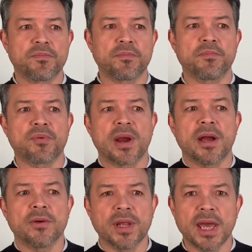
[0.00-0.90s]
brown
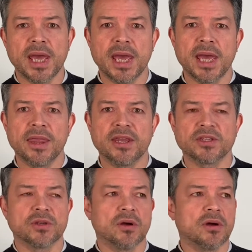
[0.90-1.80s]
hair that has
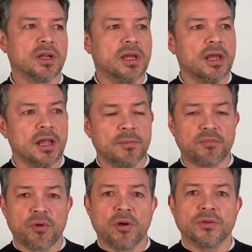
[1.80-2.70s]
got
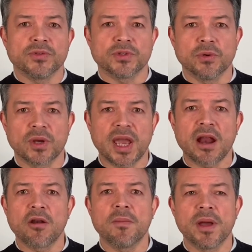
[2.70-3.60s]
bronze or
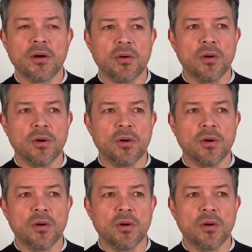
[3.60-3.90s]
caramel